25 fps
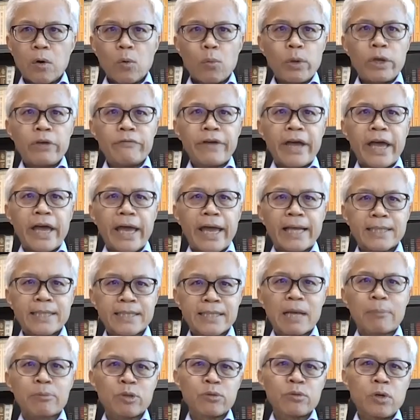with
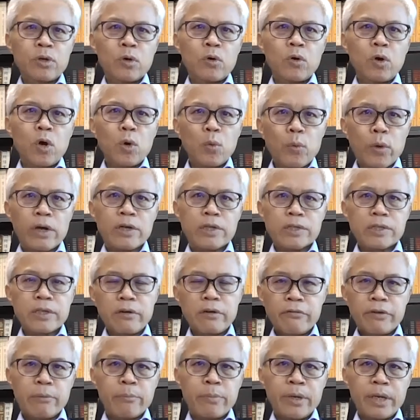exceptional works
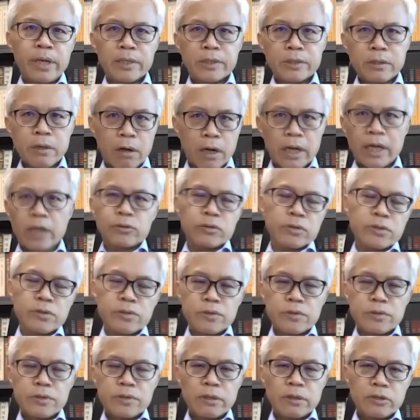from his
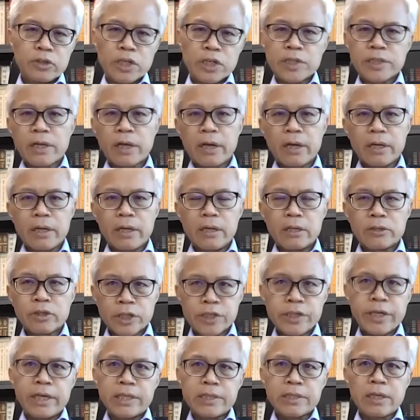collections just
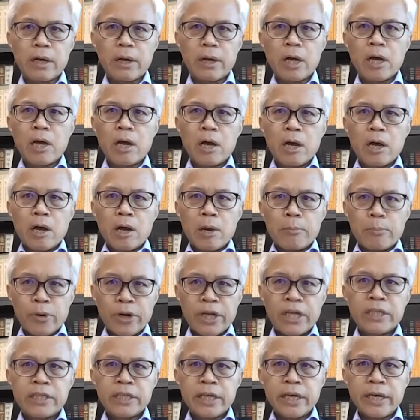as
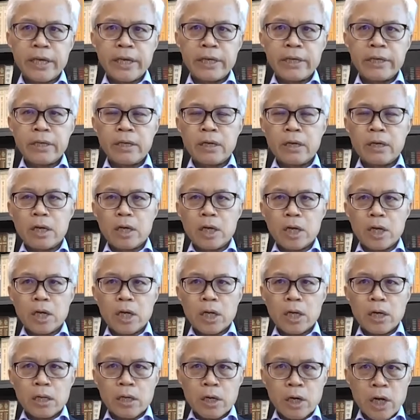printing,
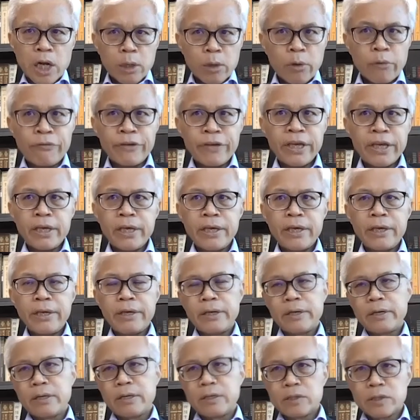
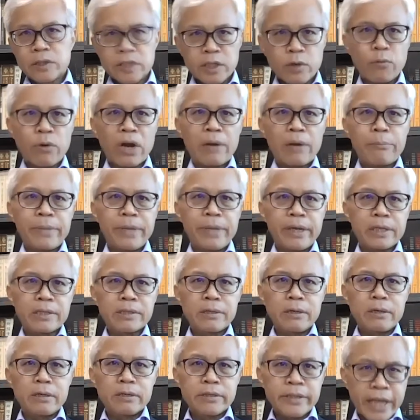calligraphy,
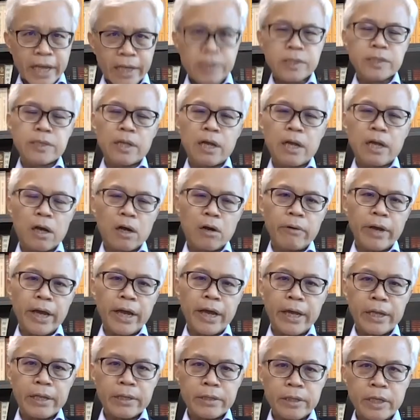ceramics, textile,
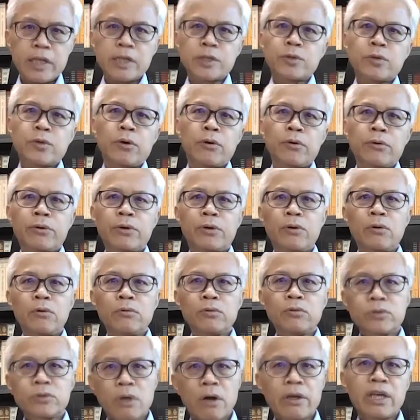and
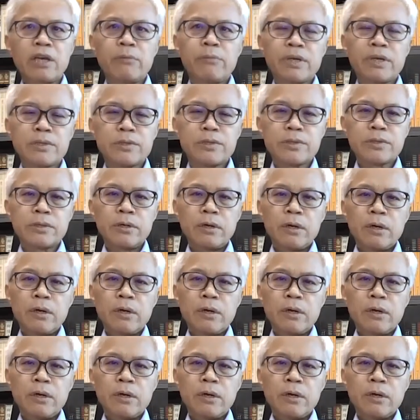historical documents.